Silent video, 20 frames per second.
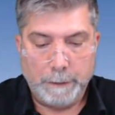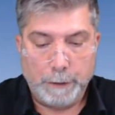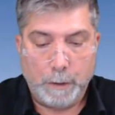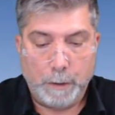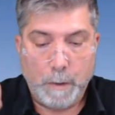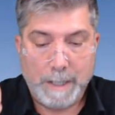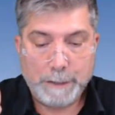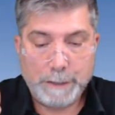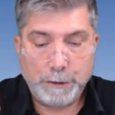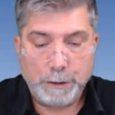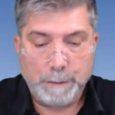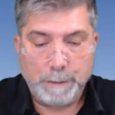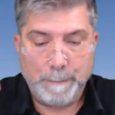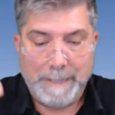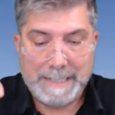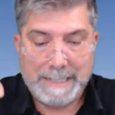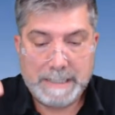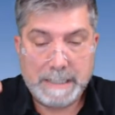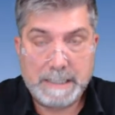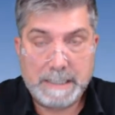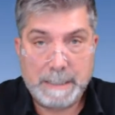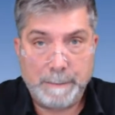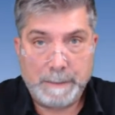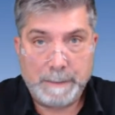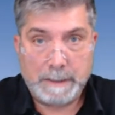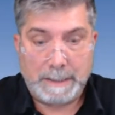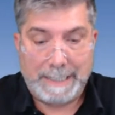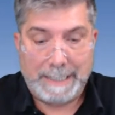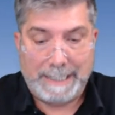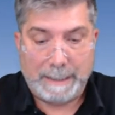The question may
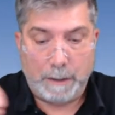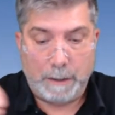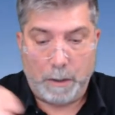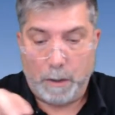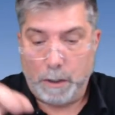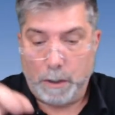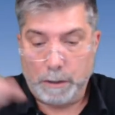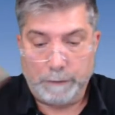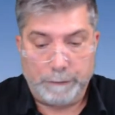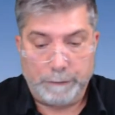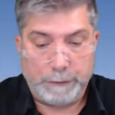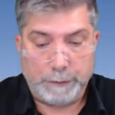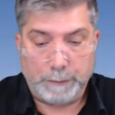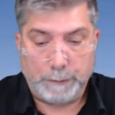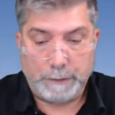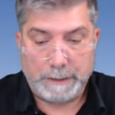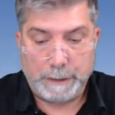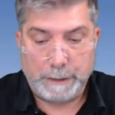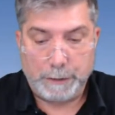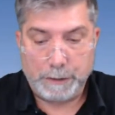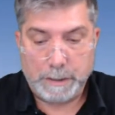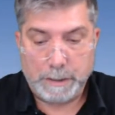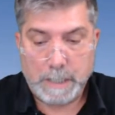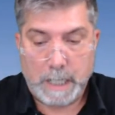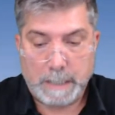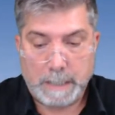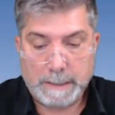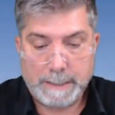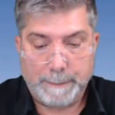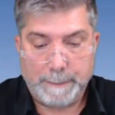stimulate all of your religious
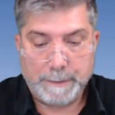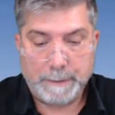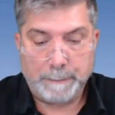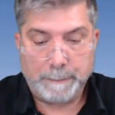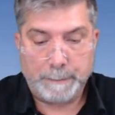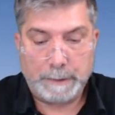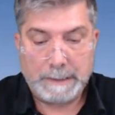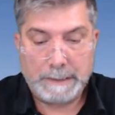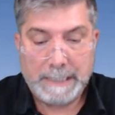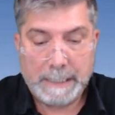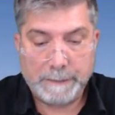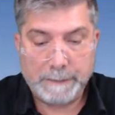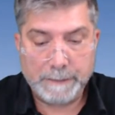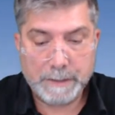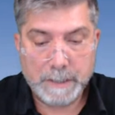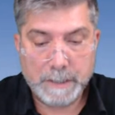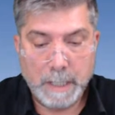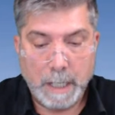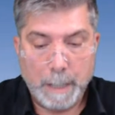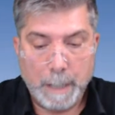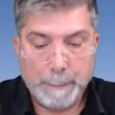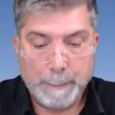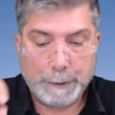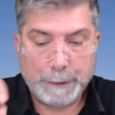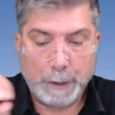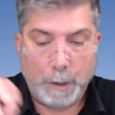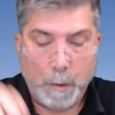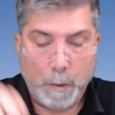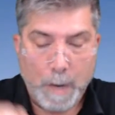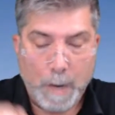concepts and beliefs,
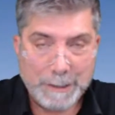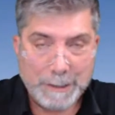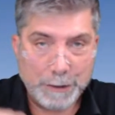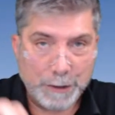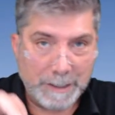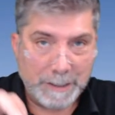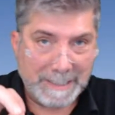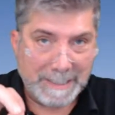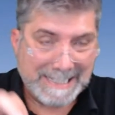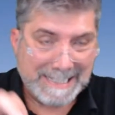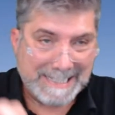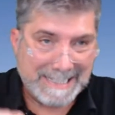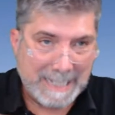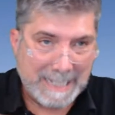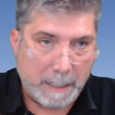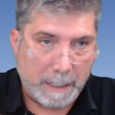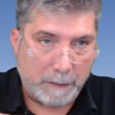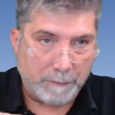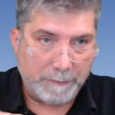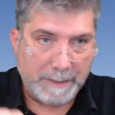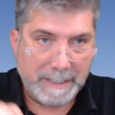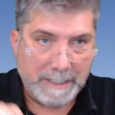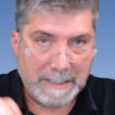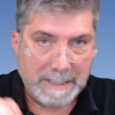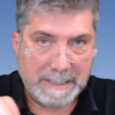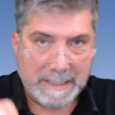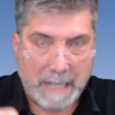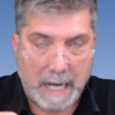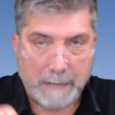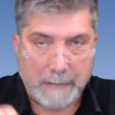but the question itself
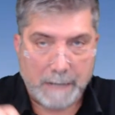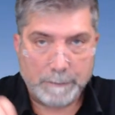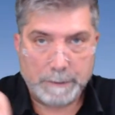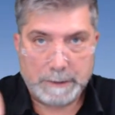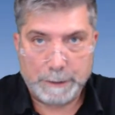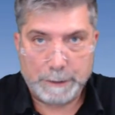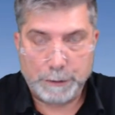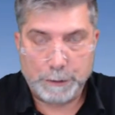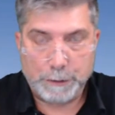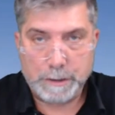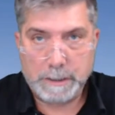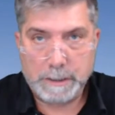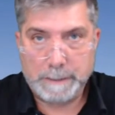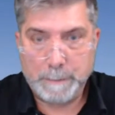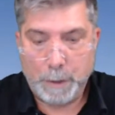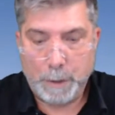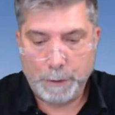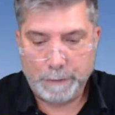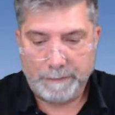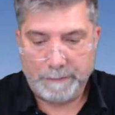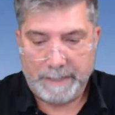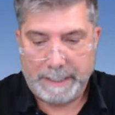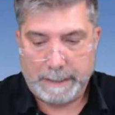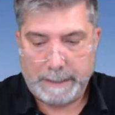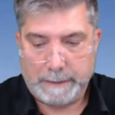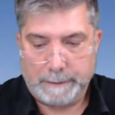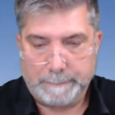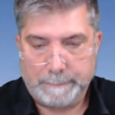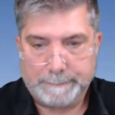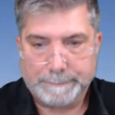is not religiously
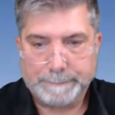motivated.